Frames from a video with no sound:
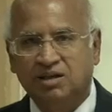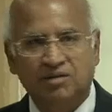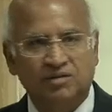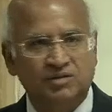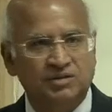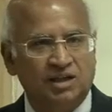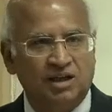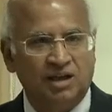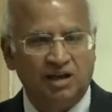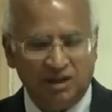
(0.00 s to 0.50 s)
of
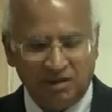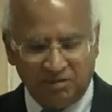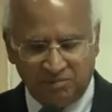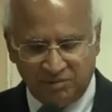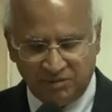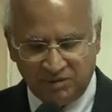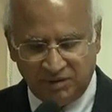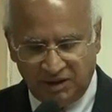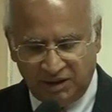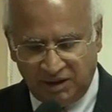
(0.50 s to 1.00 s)

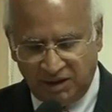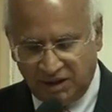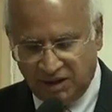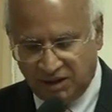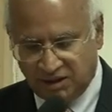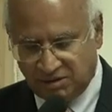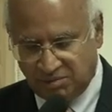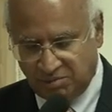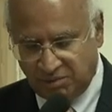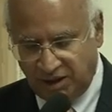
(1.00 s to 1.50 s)
skilling
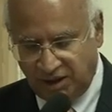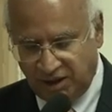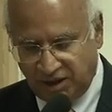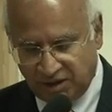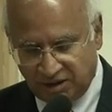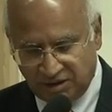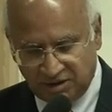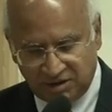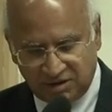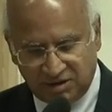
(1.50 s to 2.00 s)
India's
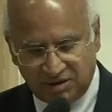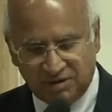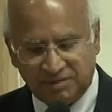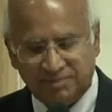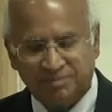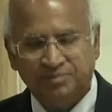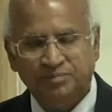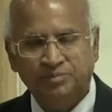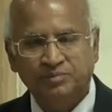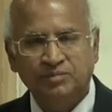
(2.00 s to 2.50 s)
millions,
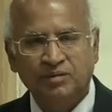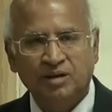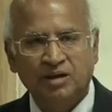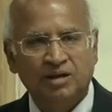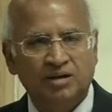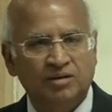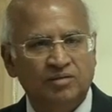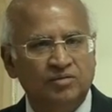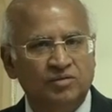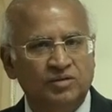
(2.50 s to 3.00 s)

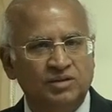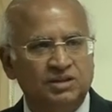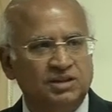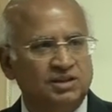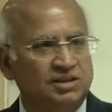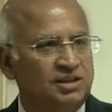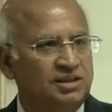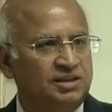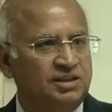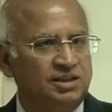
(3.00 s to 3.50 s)
which
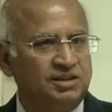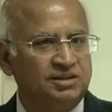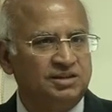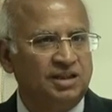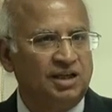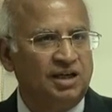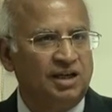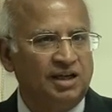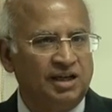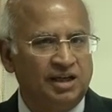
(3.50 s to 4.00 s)
is
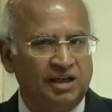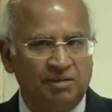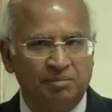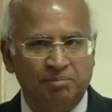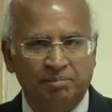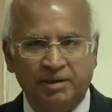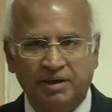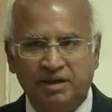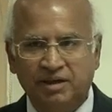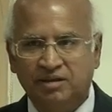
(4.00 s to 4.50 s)
essentially an
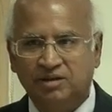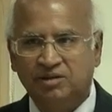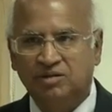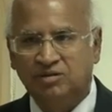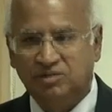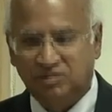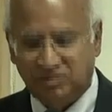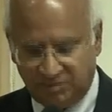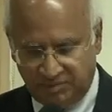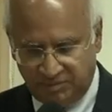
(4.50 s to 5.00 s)

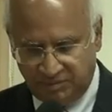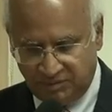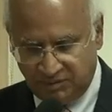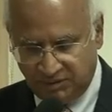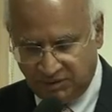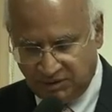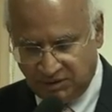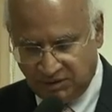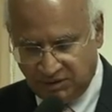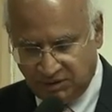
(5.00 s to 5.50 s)
imperative
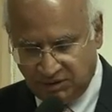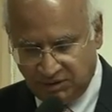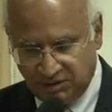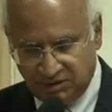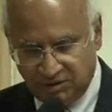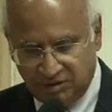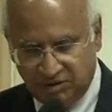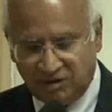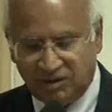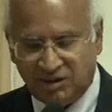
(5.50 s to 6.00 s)

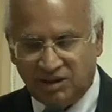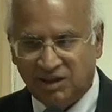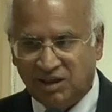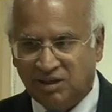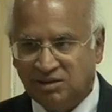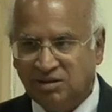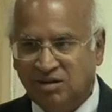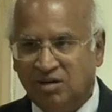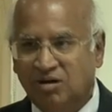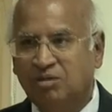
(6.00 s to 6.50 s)
to
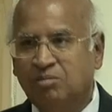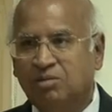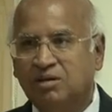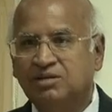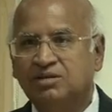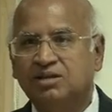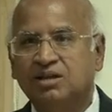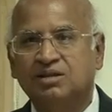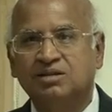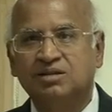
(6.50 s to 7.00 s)
India's global
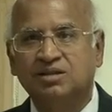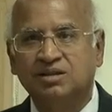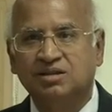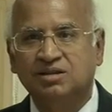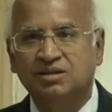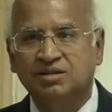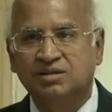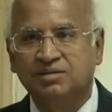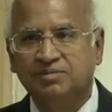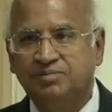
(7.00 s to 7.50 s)

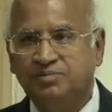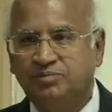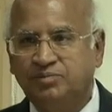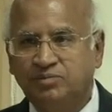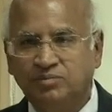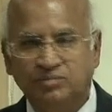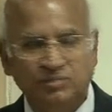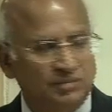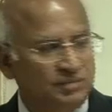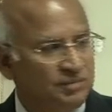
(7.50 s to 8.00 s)
success.
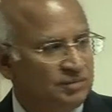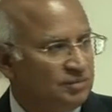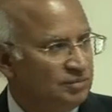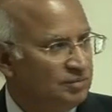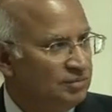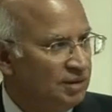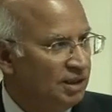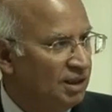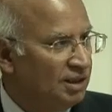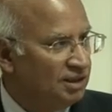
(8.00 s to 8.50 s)

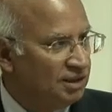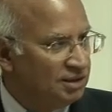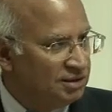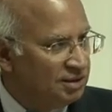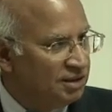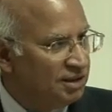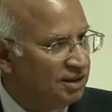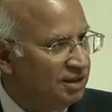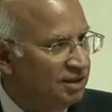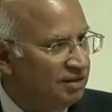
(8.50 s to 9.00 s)
The other
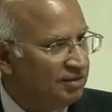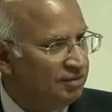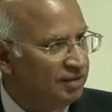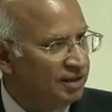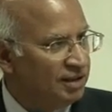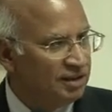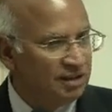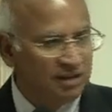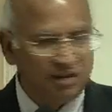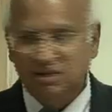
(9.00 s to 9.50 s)
thing,
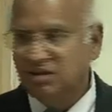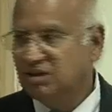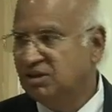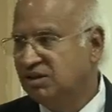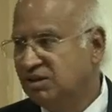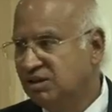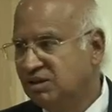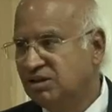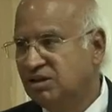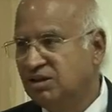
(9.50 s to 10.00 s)
when
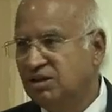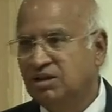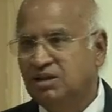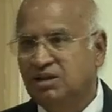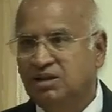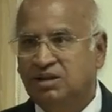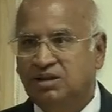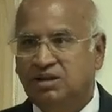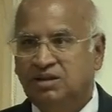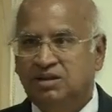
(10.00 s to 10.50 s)

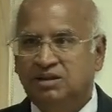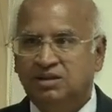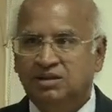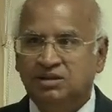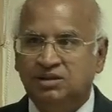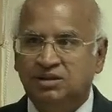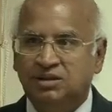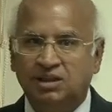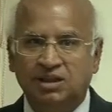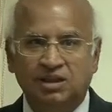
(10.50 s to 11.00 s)

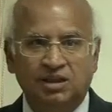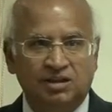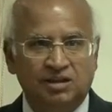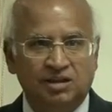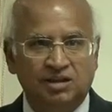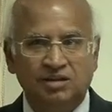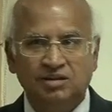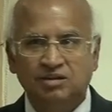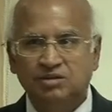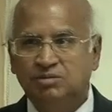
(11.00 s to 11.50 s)
she
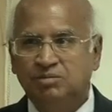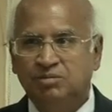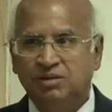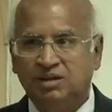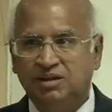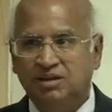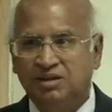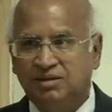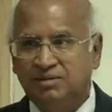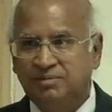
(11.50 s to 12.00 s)
introduced
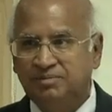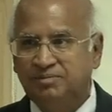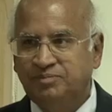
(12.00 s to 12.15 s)
me,